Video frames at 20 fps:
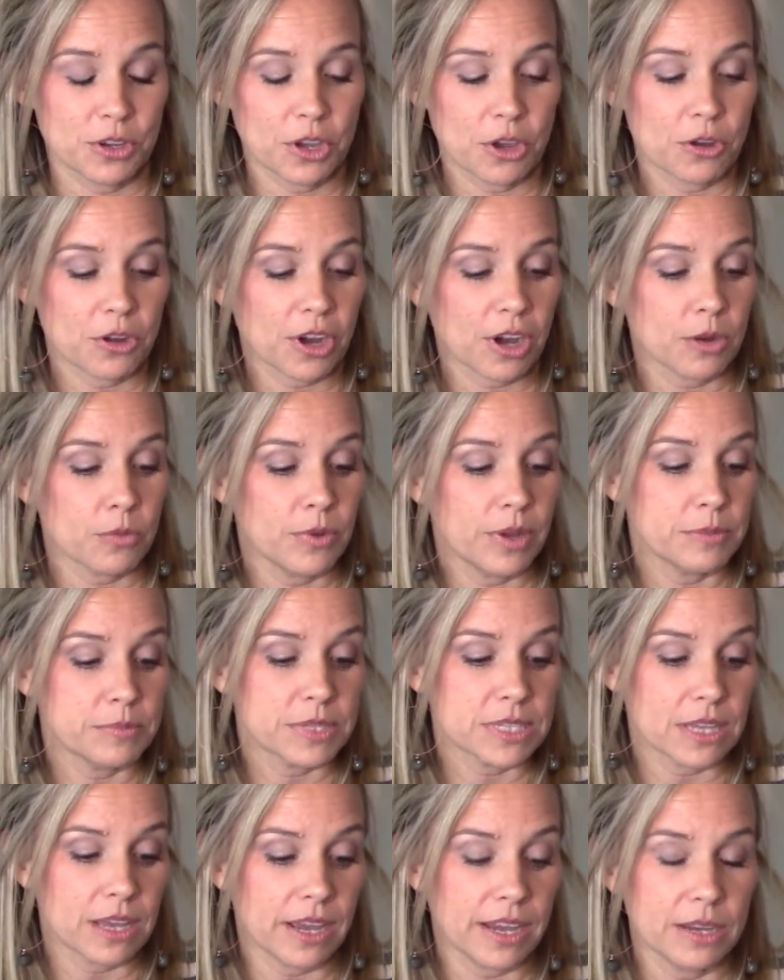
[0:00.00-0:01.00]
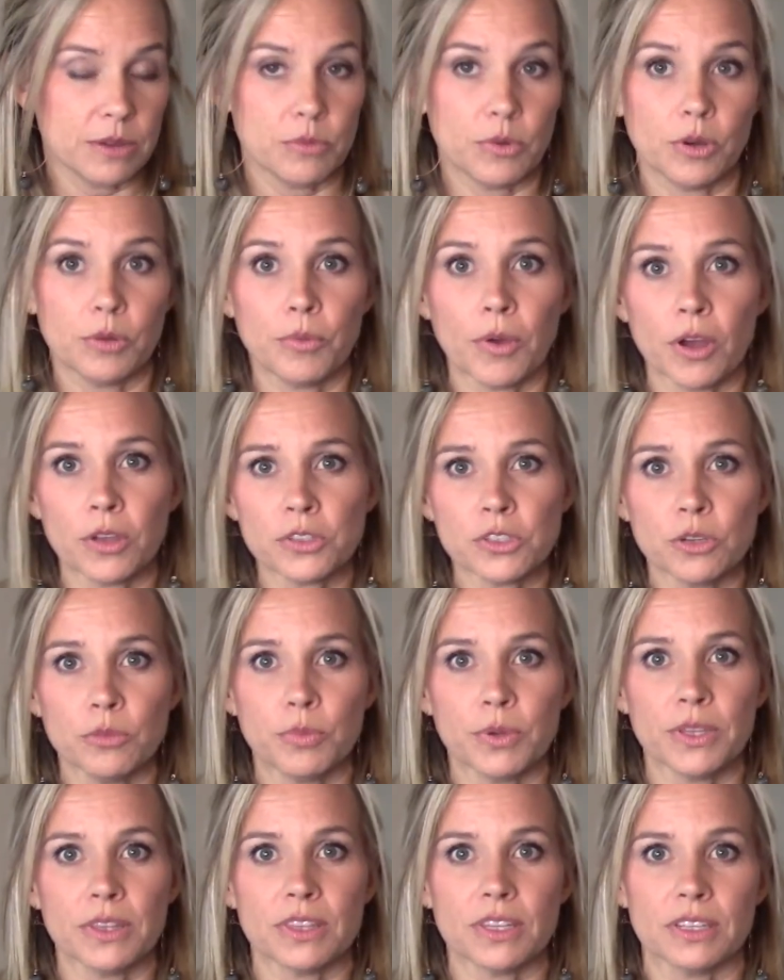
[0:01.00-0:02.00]
go to our website. We'll also
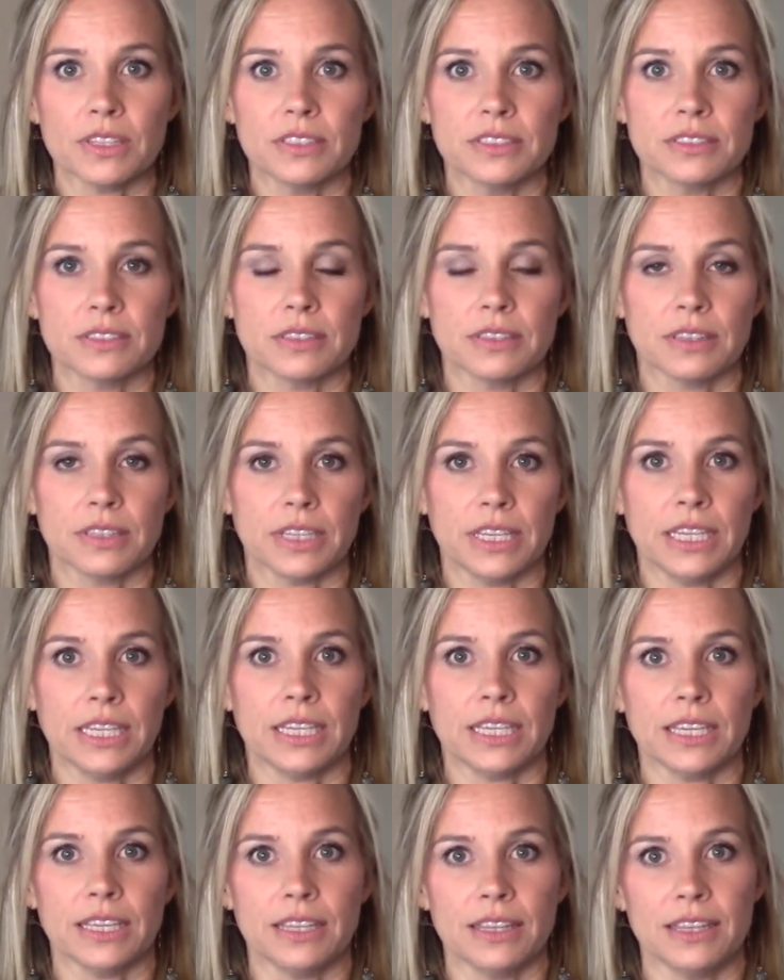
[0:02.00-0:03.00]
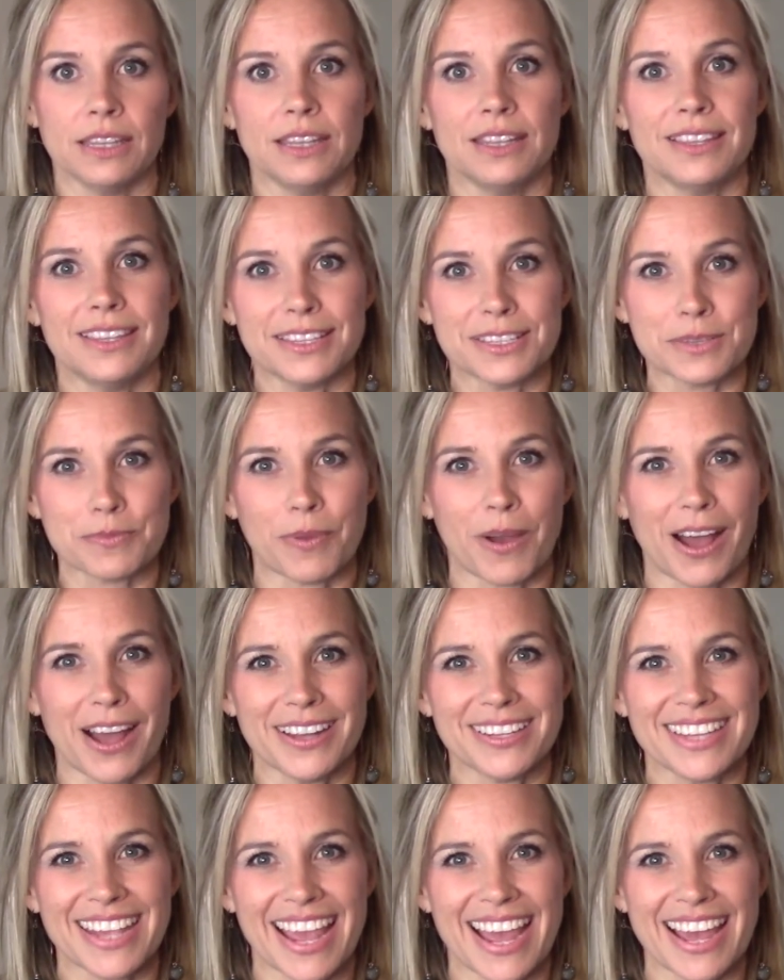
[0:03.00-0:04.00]
put the link in this
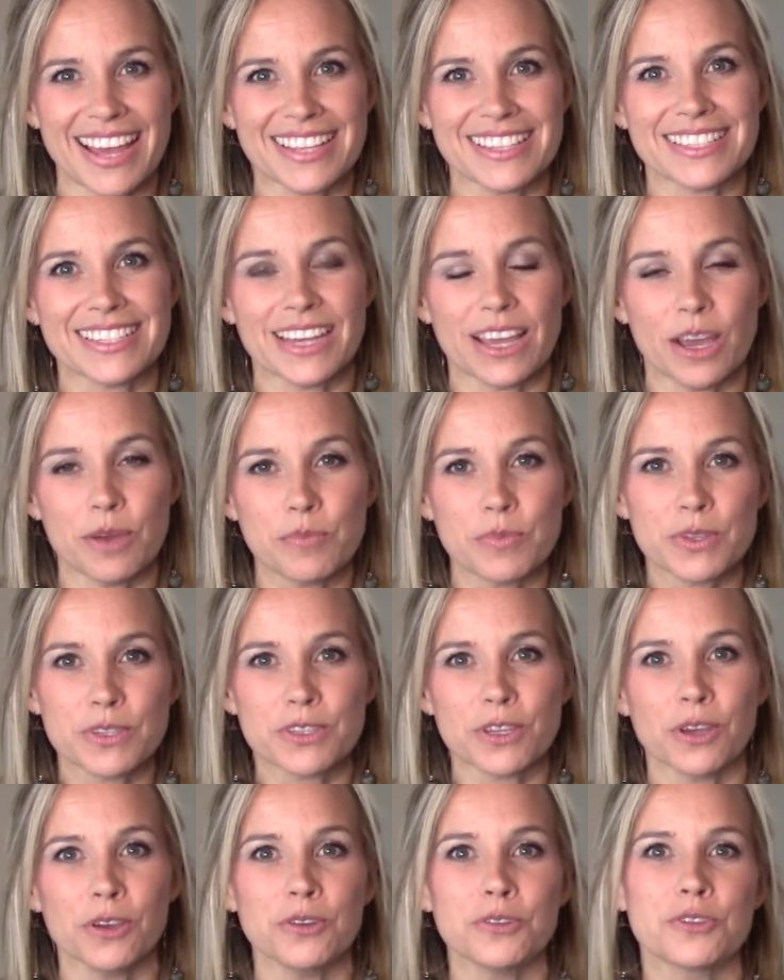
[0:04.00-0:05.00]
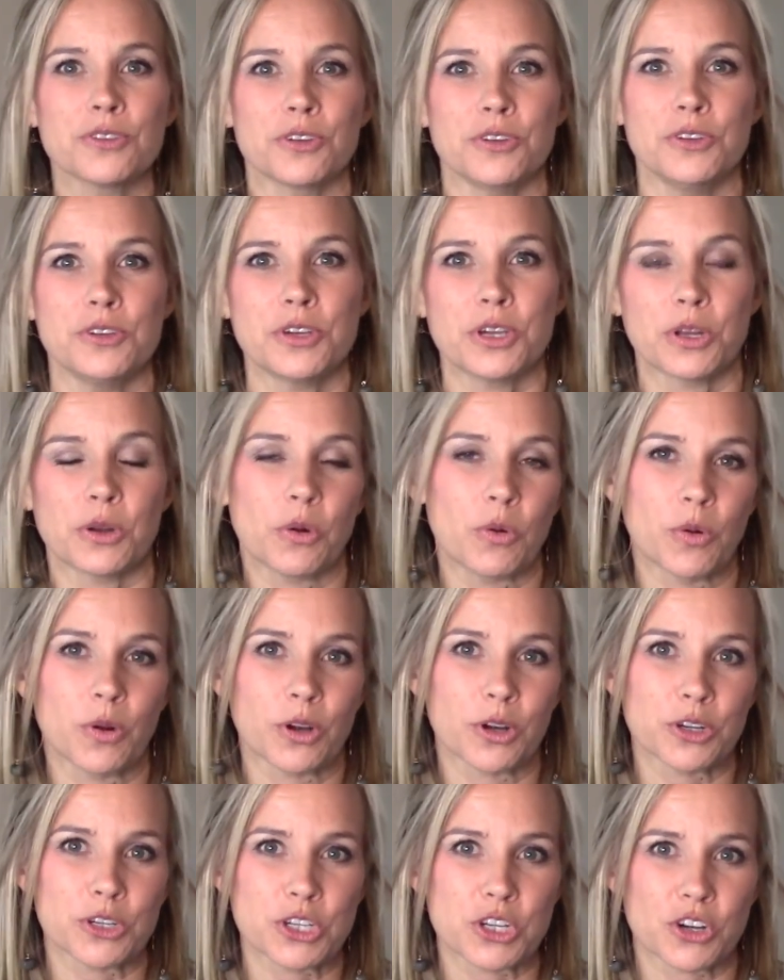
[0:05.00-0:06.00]
podcast episode so you can
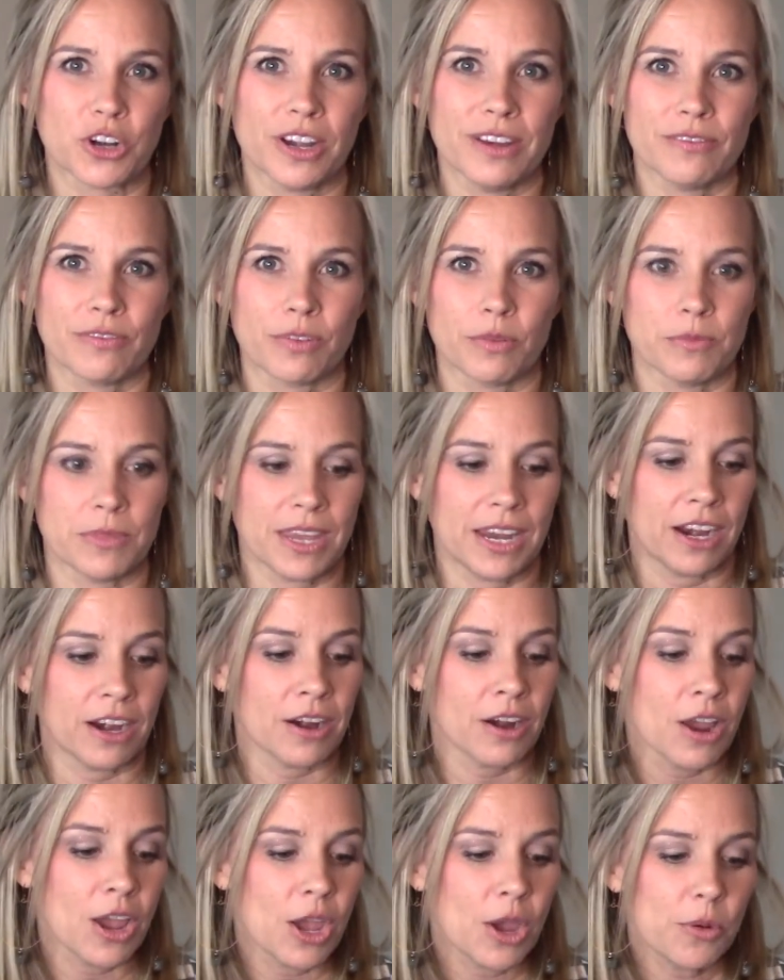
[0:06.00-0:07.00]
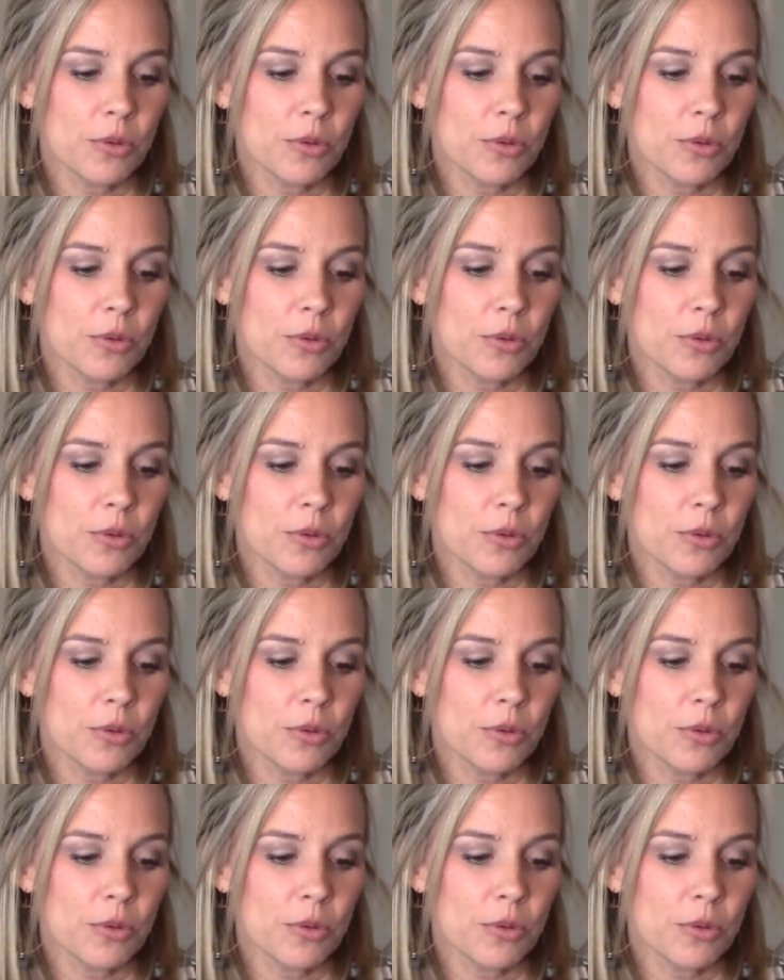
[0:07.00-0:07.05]
order straight from there.